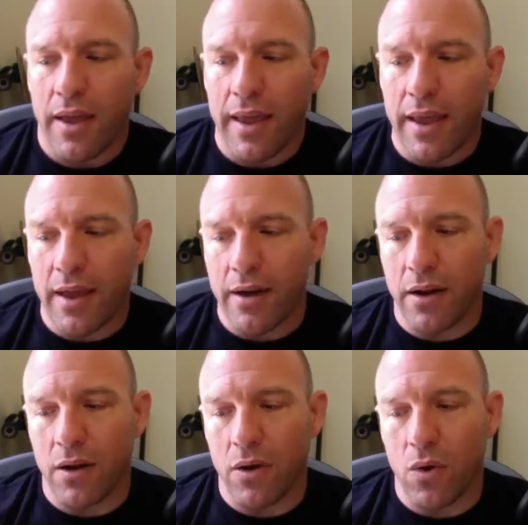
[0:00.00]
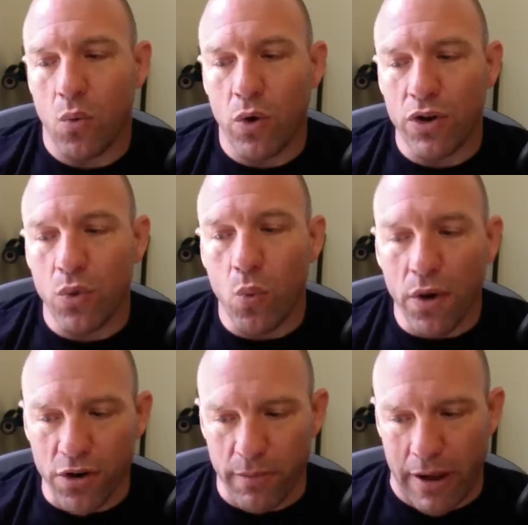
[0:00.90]
And what you
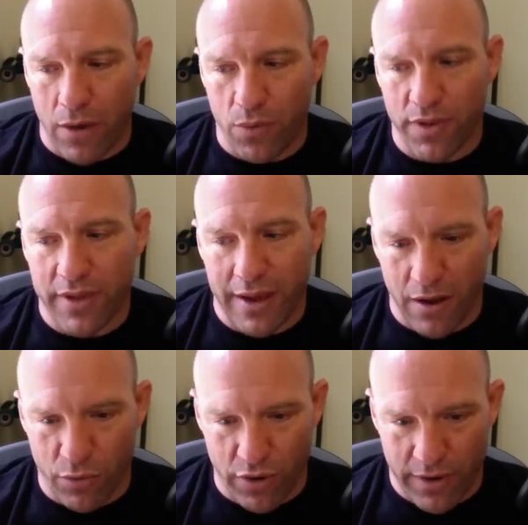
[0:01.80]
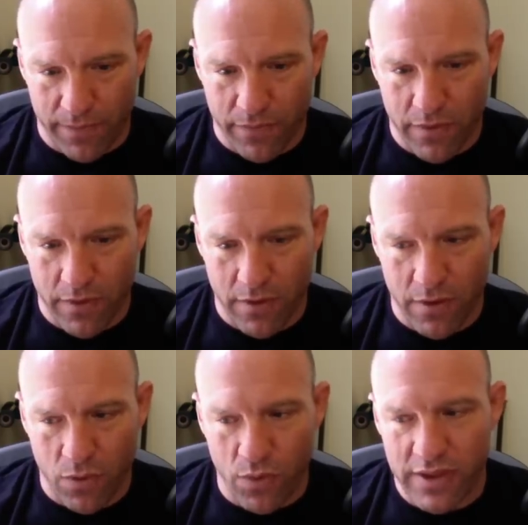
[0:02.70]
wonder about with Cowboy,
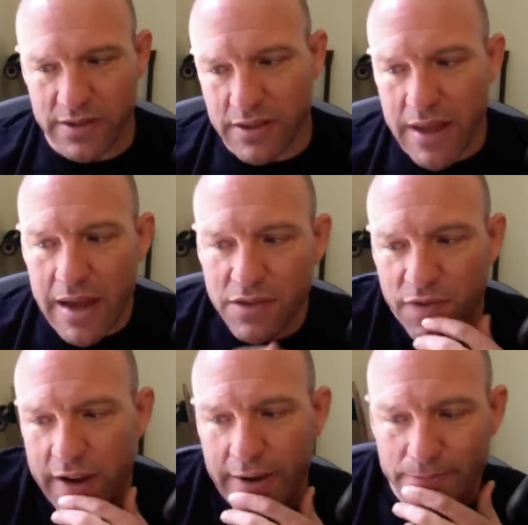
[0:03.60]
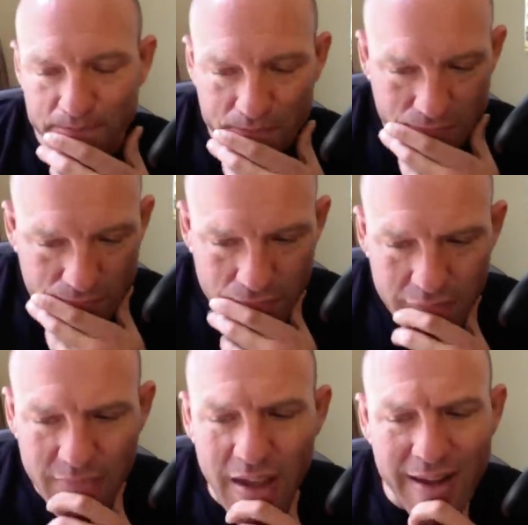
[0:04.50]
with his last fight
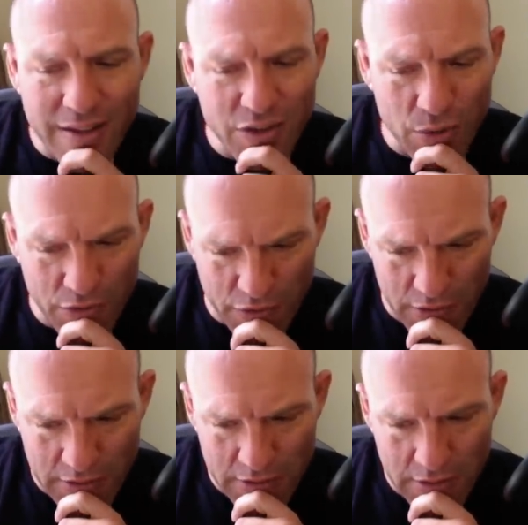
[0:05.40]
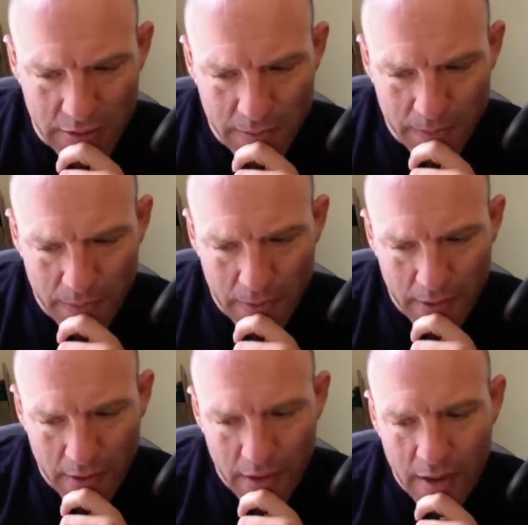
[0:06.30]
against Tony Ferguson,
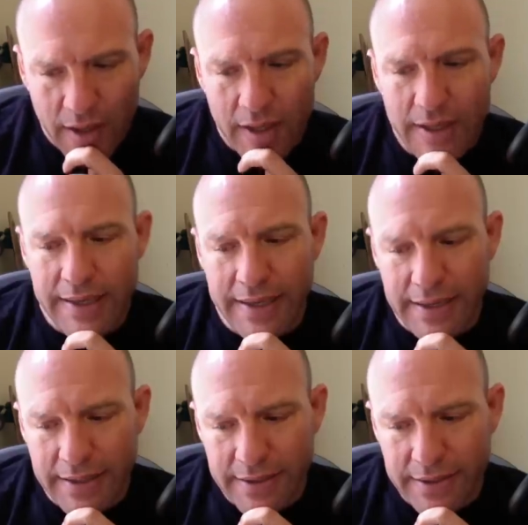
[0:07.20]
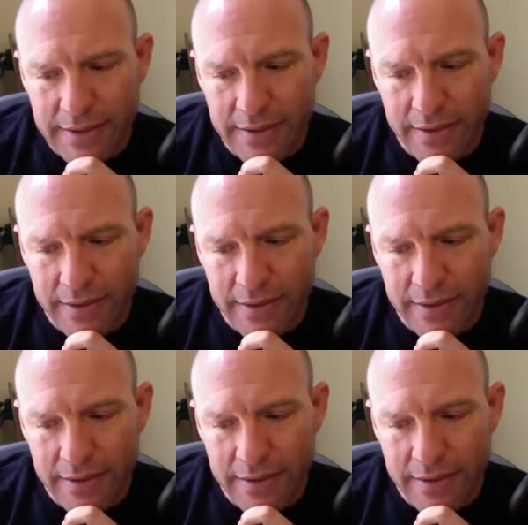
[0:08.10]
is,